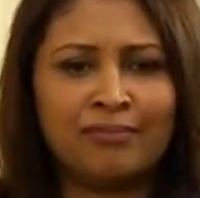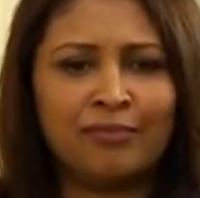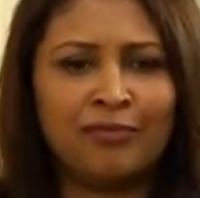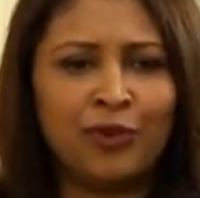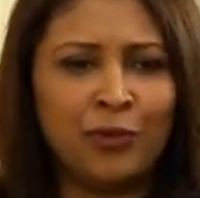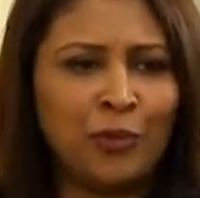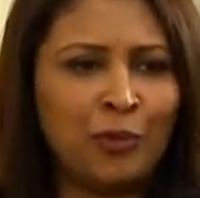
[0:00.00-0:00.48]

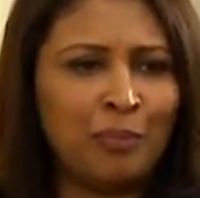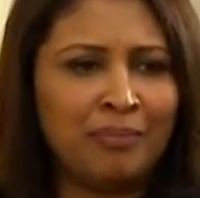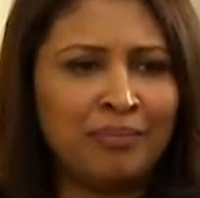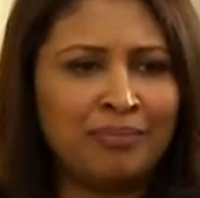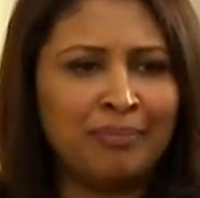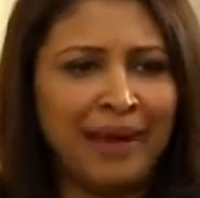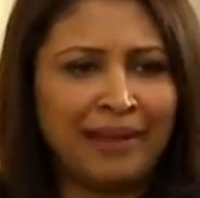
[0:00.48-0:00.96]

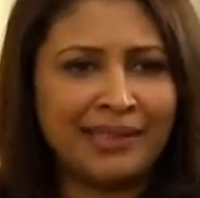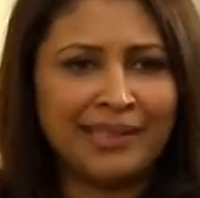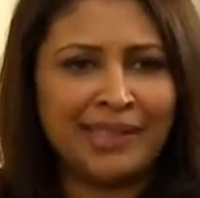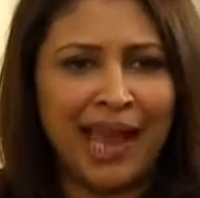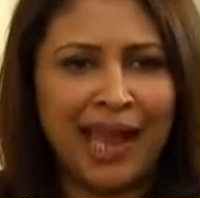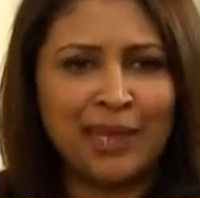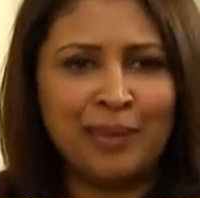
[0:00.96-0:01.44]
few months
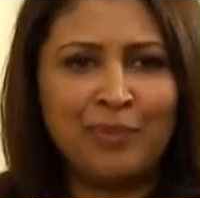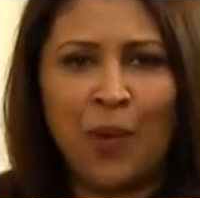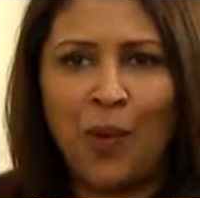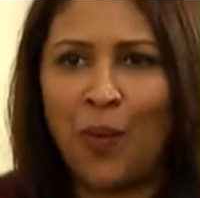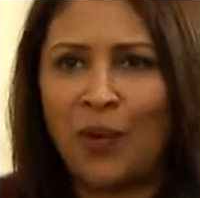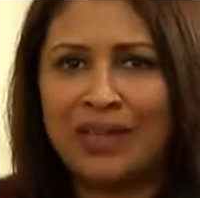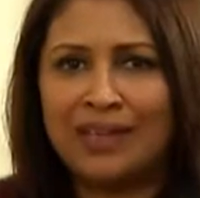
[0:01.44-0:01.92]
time
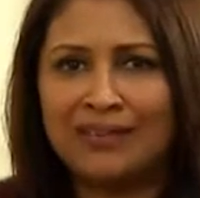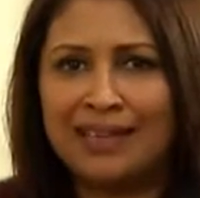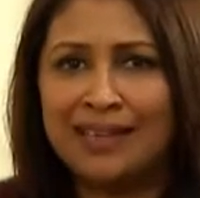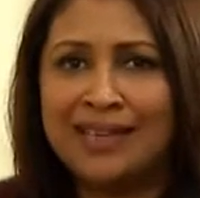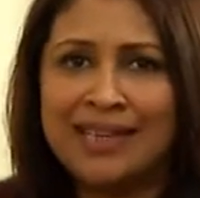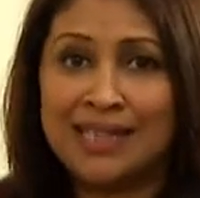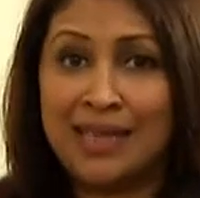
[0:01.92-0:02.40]
or whatever,